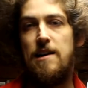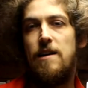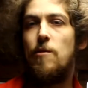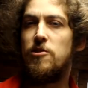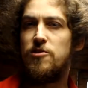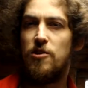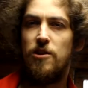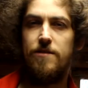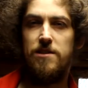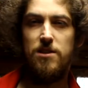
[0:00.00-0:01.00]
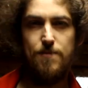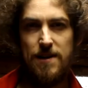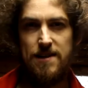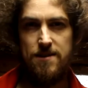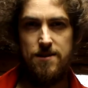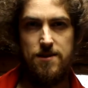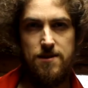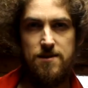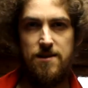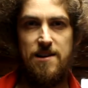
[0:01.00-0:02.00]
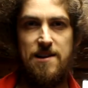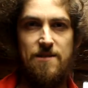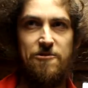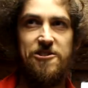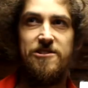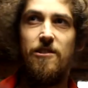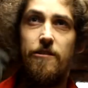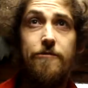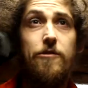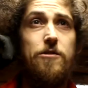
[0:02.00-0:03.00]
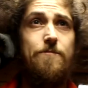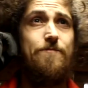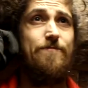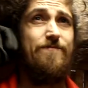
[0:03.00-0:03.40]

I'm also covered in spiders, which is not fun,